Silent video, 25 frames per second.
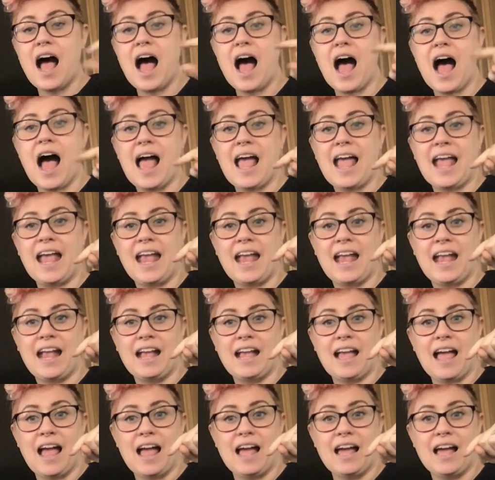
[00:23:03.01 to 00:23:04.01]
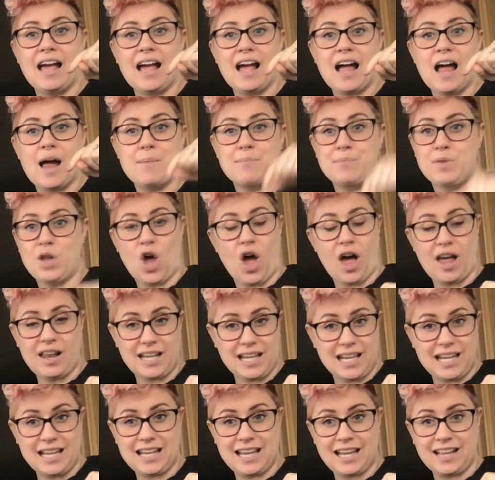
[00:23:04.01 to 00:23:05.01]
I am not
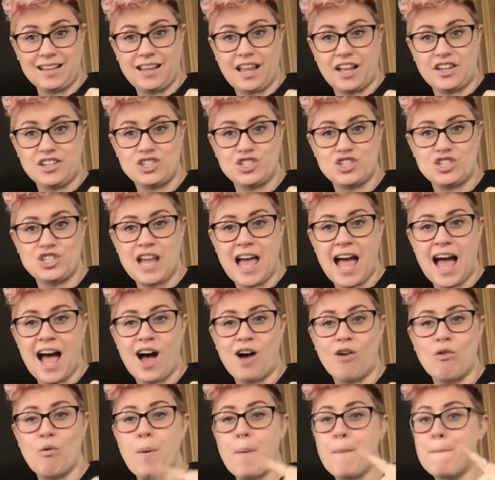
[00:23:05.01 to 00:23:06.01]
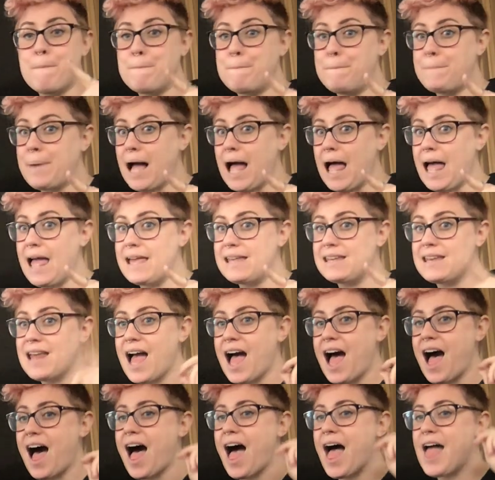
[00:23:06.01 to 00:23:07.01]
eating lunch now, but
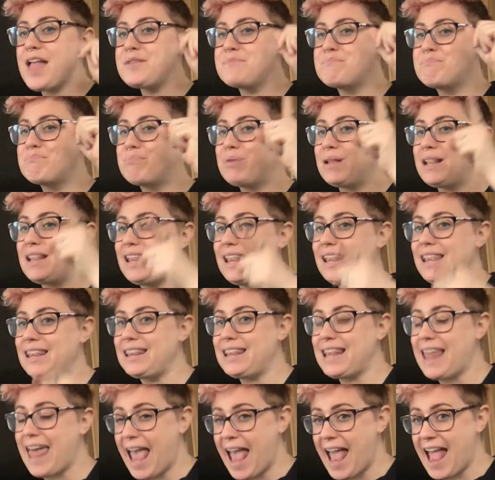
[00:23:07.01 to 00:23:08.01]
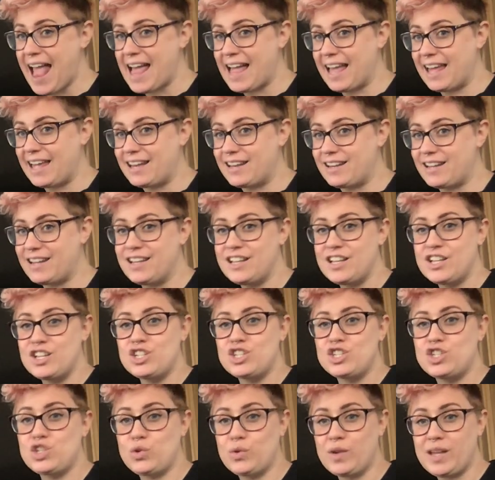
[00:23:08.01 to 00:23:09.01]
I plan
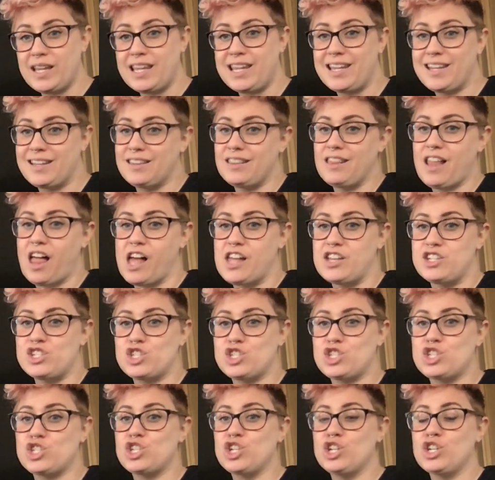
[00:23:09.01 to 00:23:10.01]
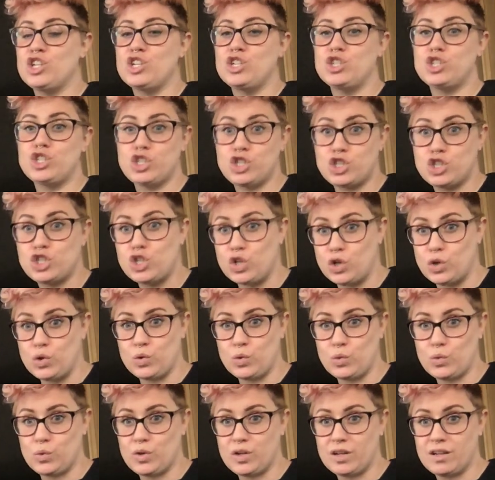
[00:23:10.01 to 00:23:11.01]
to eat lunch
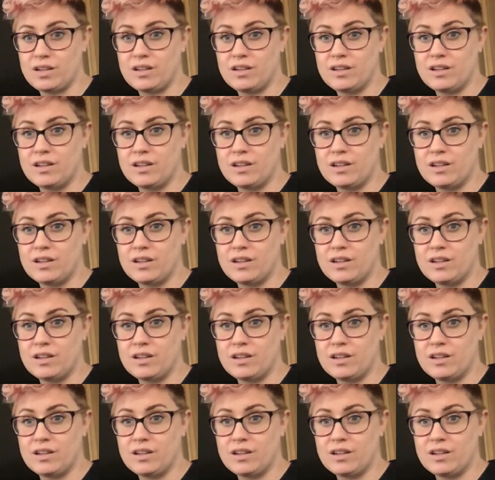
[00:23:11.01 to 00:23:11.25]
soon.